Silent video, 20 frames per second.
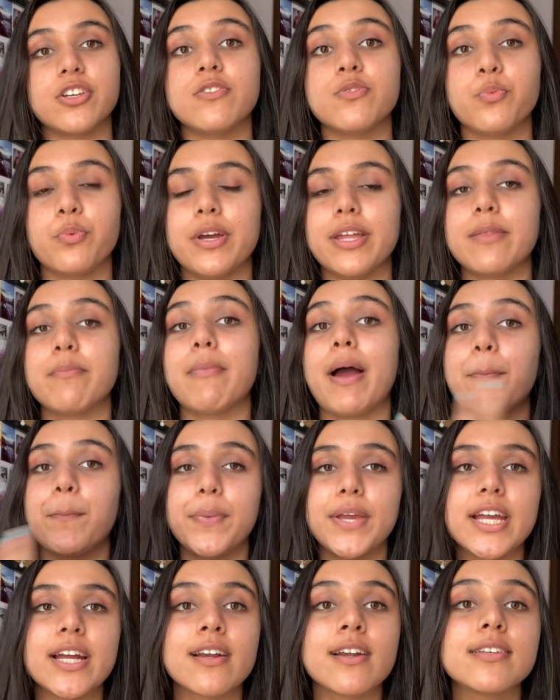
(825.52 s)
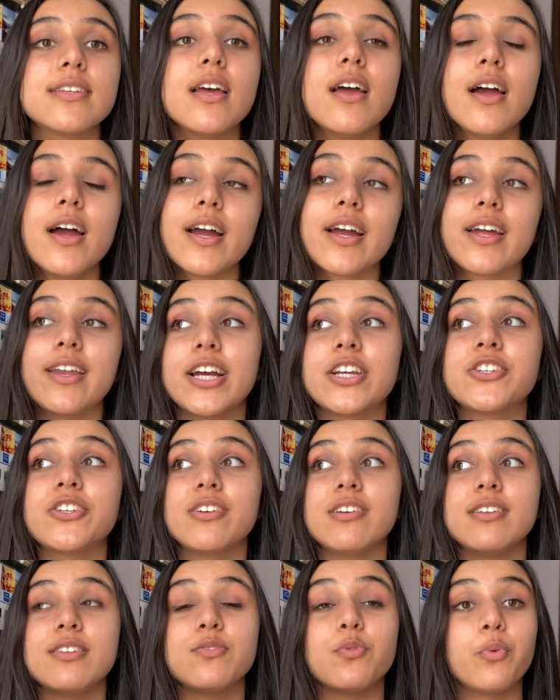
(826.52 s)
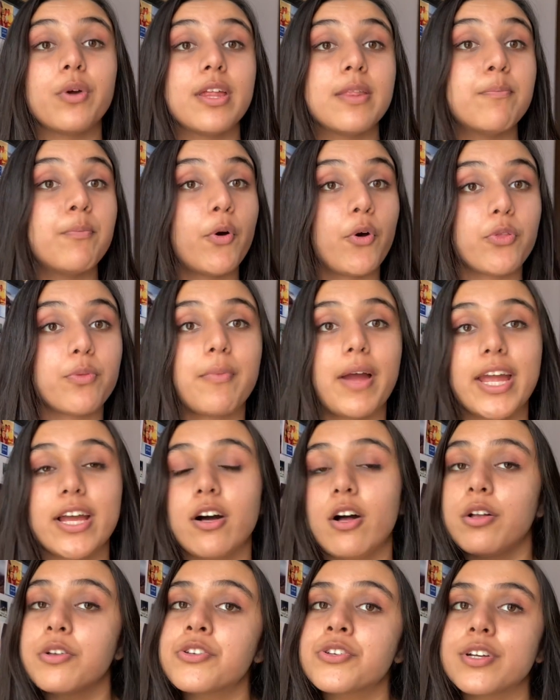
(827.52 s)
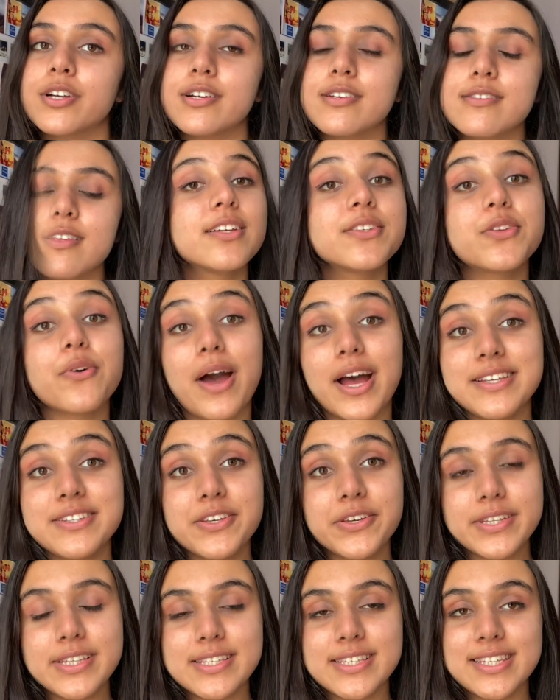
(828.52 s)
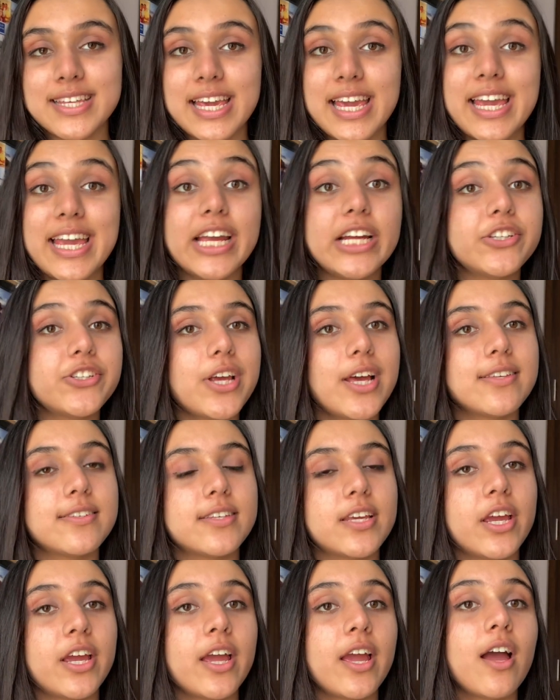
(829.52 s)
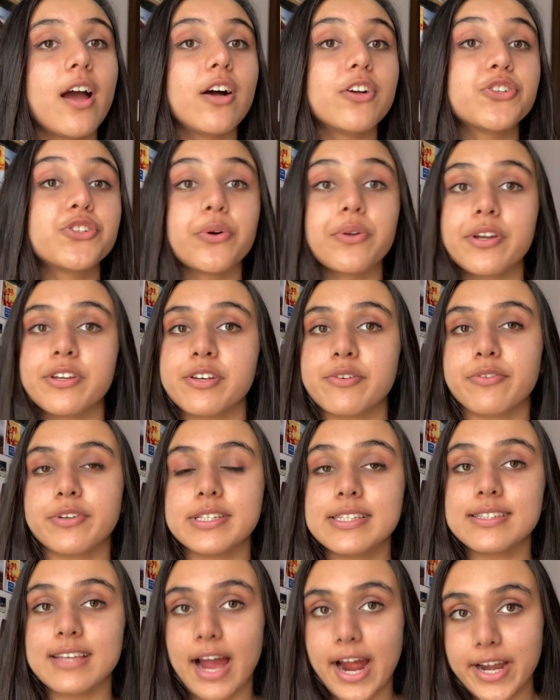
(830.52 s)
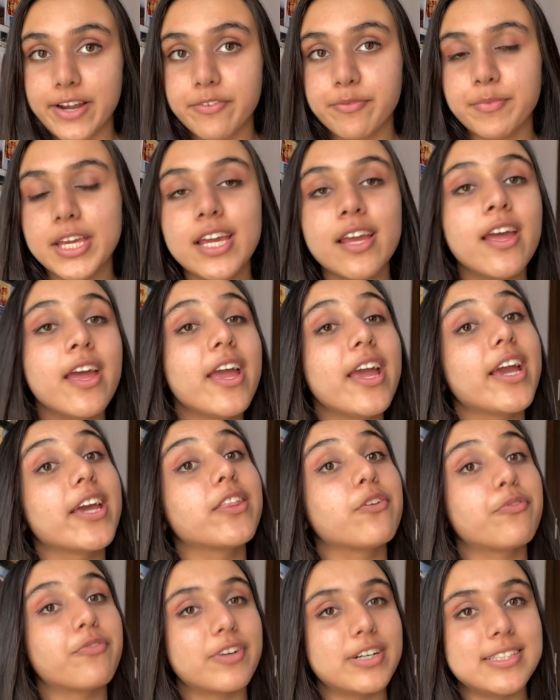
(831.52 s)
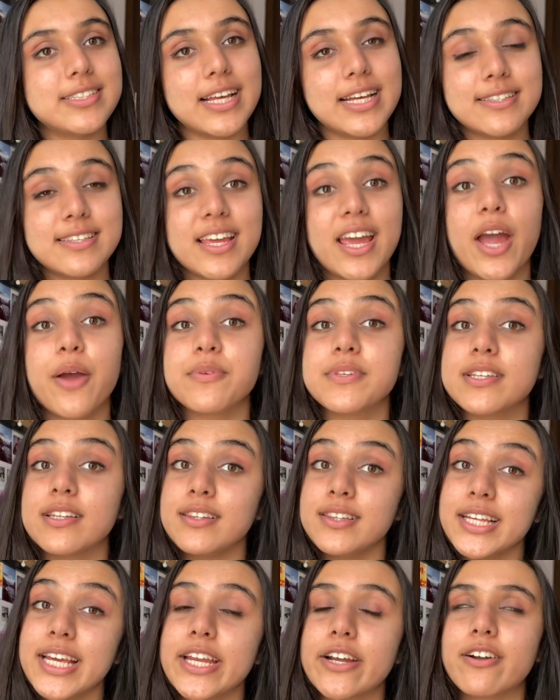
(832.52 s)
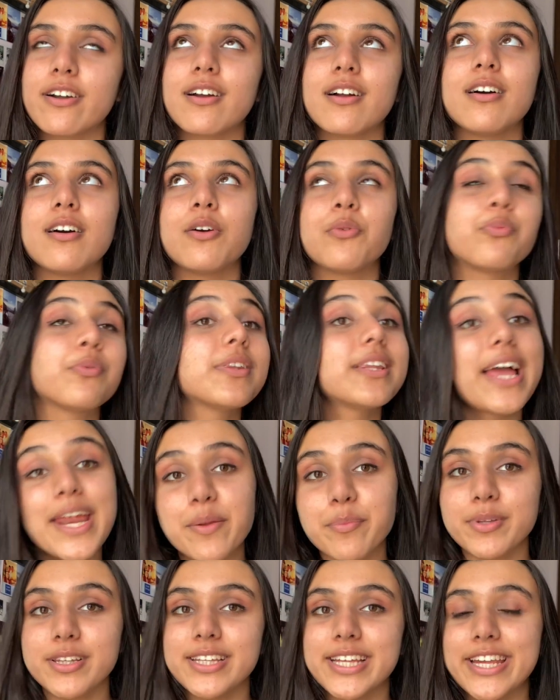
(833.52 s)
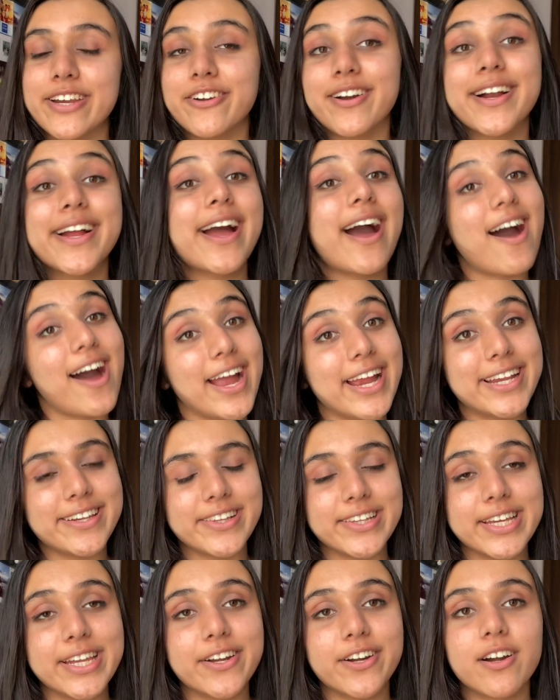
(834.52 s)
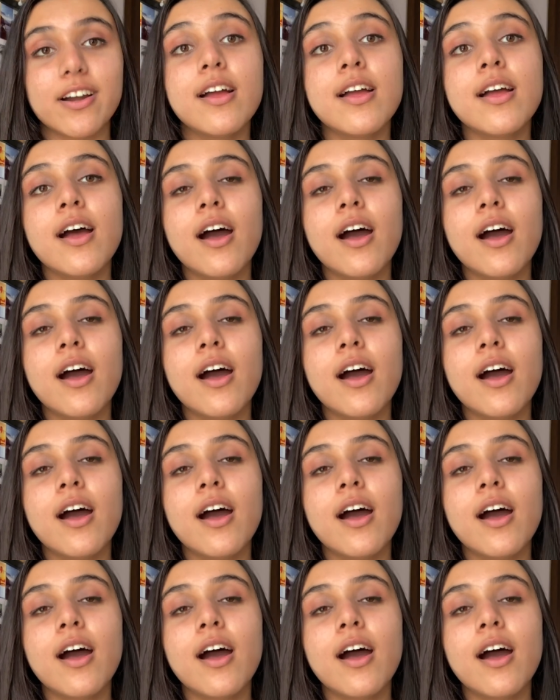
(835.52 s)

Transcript: with my peers, connections with both my cultures. So as you can see, each essay showed a different side of me. In the first essay, I was a leader, relatable leader, a kind leader.